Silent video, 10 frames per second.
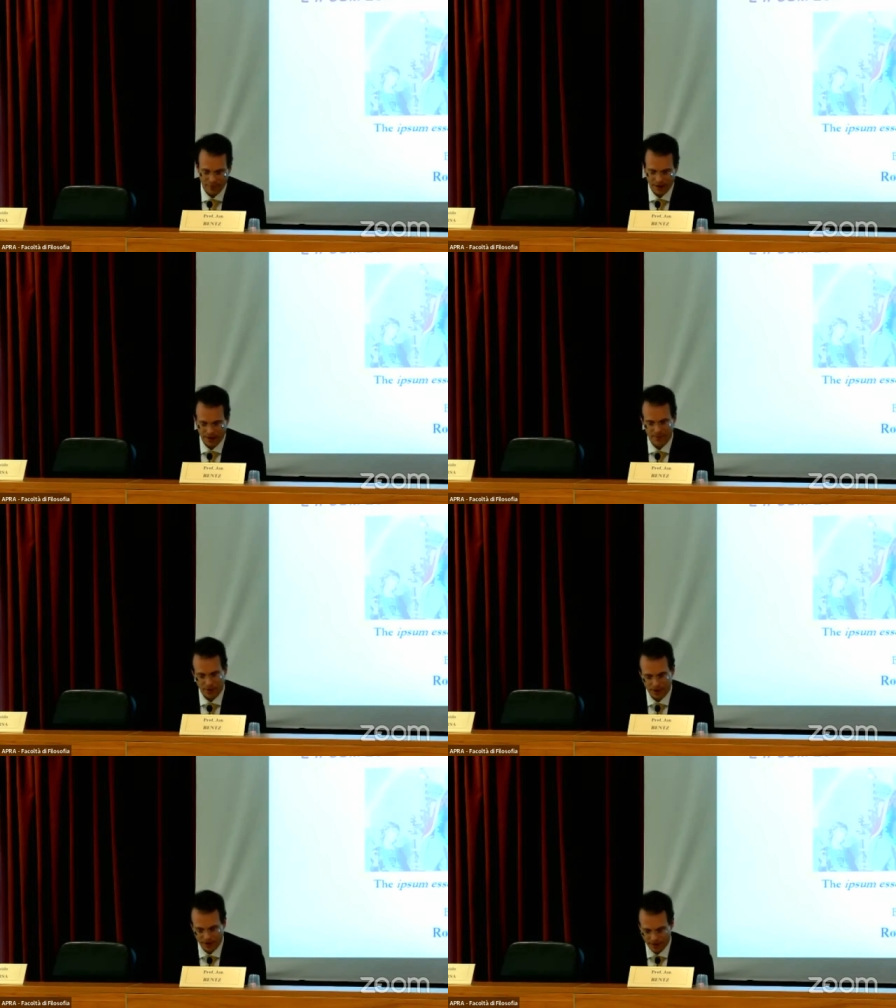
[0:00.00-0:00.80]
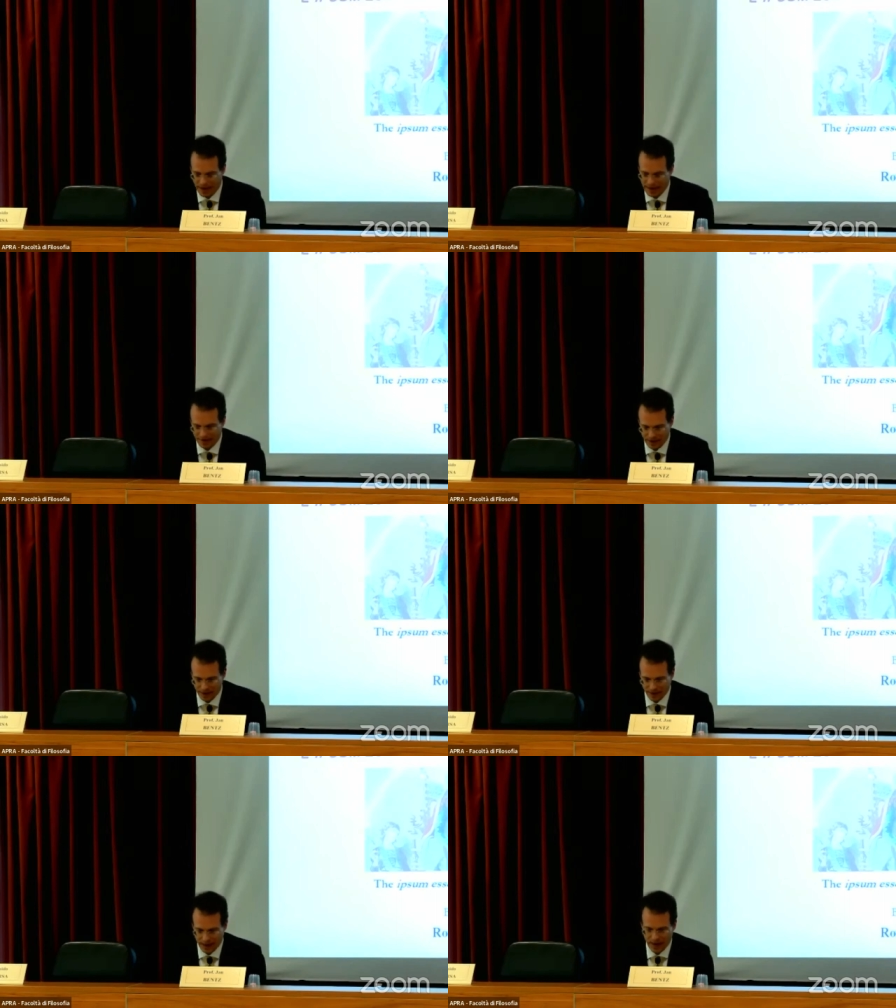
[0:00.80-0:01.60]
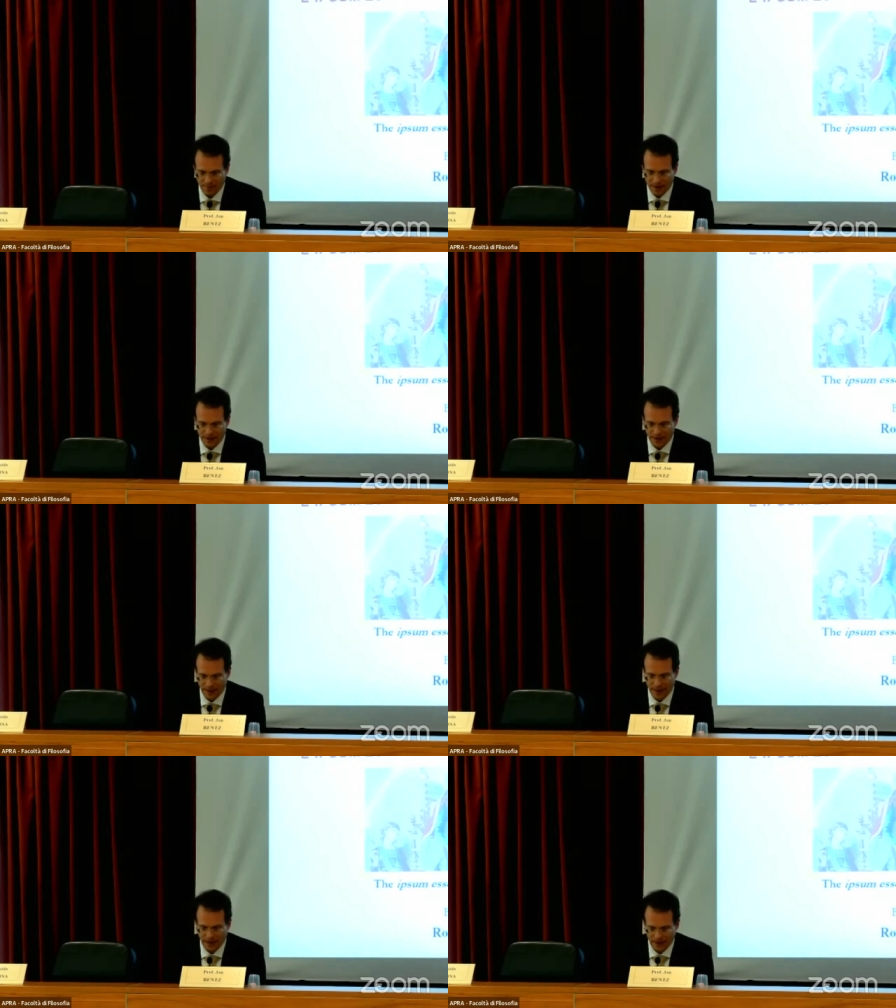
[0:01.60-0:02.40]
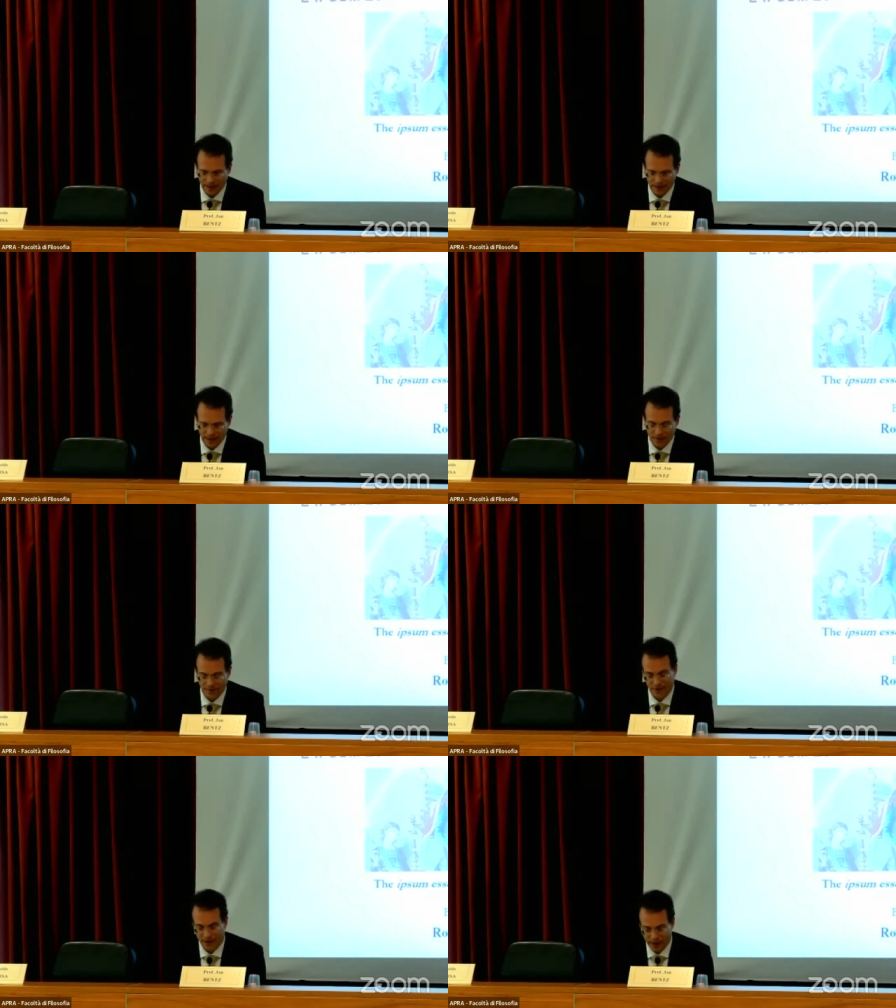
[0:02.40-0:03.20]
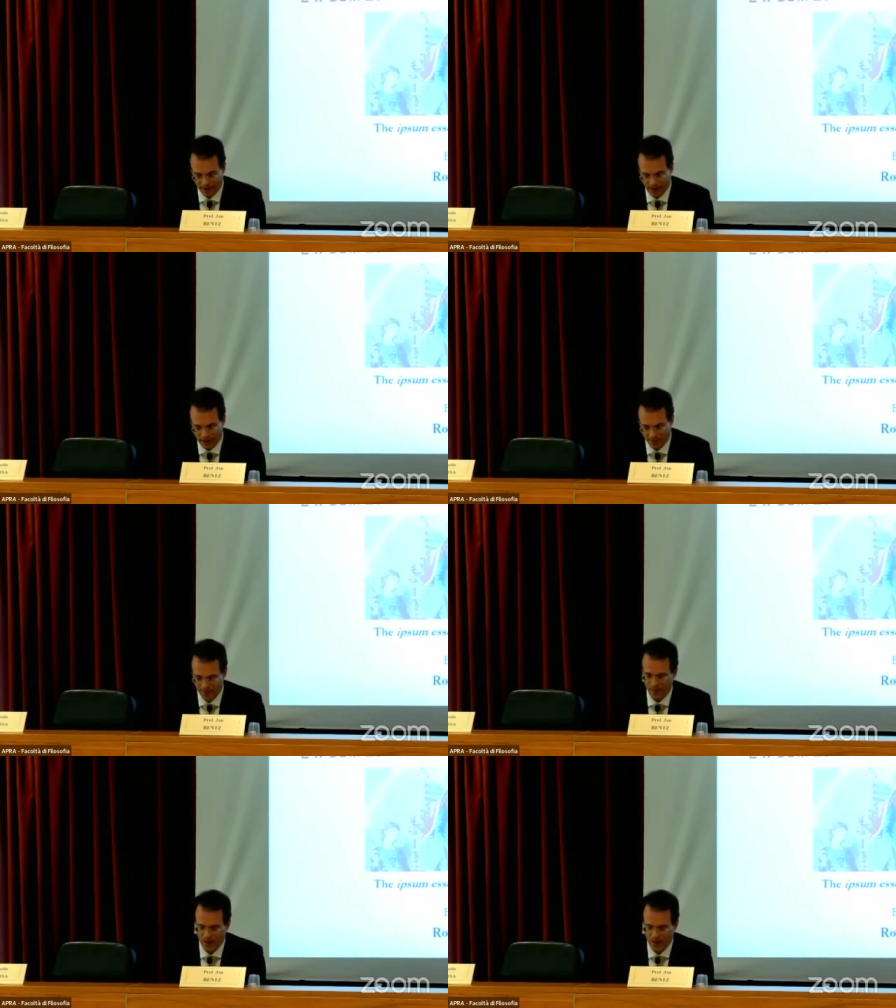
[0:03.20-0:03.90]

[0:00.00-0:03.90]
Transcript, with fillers: Everything participates in it, but it itself in nothing.